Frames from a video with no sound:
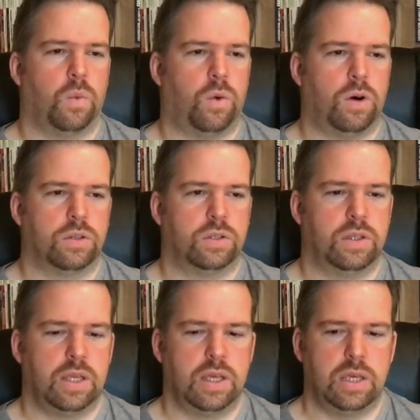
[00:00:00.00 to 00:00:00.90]

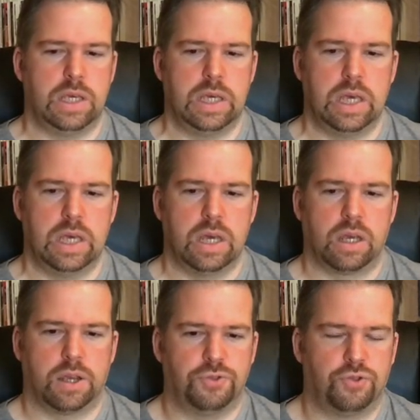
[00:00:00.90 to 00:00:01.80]
was the
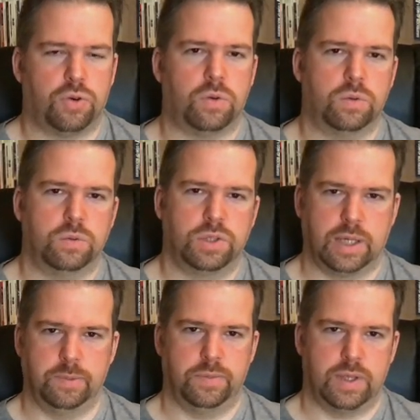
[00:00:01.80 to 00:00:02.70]
control
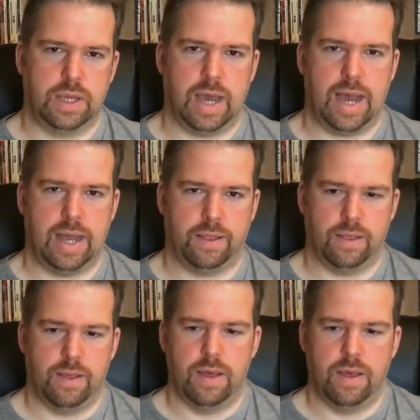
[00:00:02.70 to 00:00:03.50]
schemes that you had.